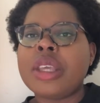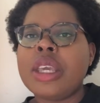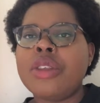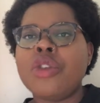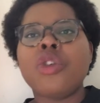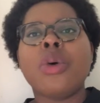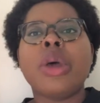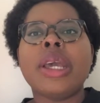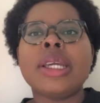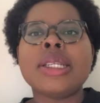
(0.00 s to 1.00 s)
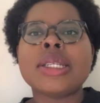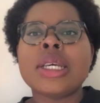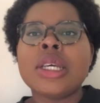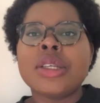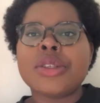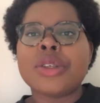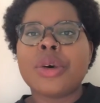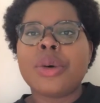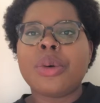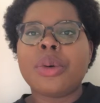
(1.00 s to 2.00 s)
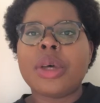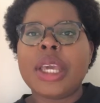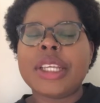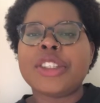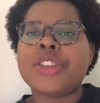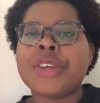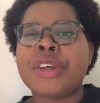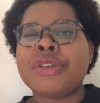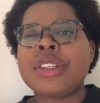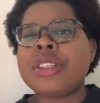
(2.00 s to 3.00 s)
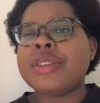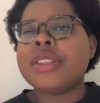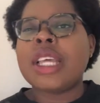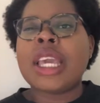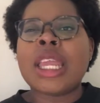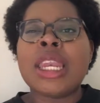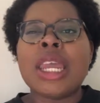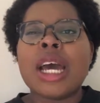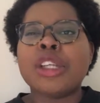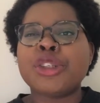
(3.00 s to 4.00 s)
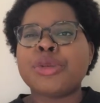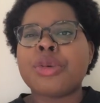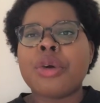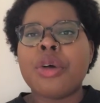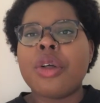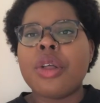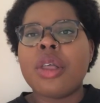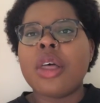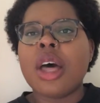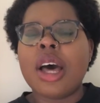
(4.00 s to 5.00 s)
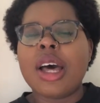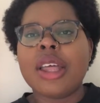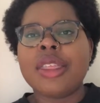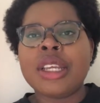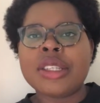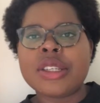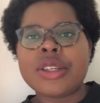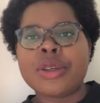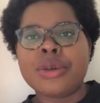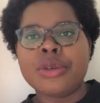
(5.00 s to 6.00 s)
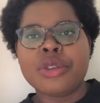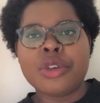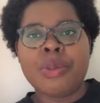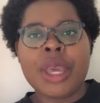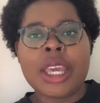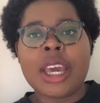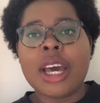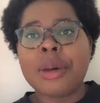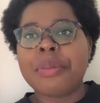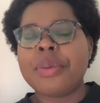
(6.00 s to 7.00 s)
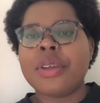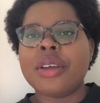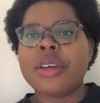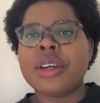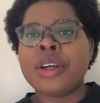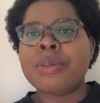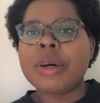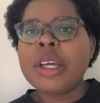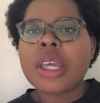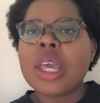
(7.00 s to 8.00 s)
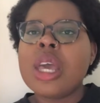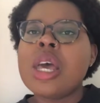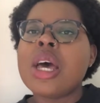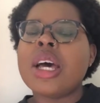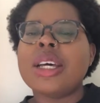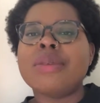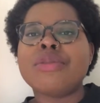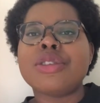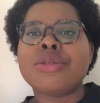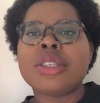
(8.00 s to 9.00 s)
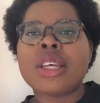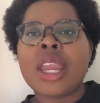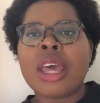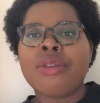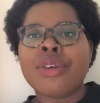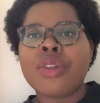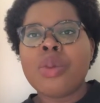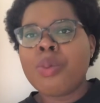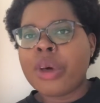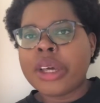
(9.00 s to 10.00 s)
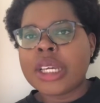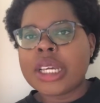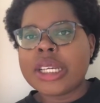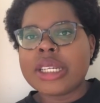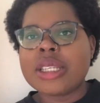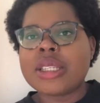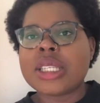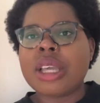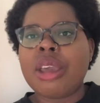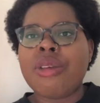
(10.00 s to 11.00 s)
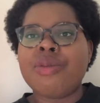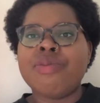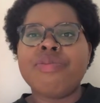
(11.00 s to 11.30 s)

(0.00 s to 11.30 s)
enjoyed. So it just felt like a natural thing to do to pick up her book. So Slut Ever, the book, is a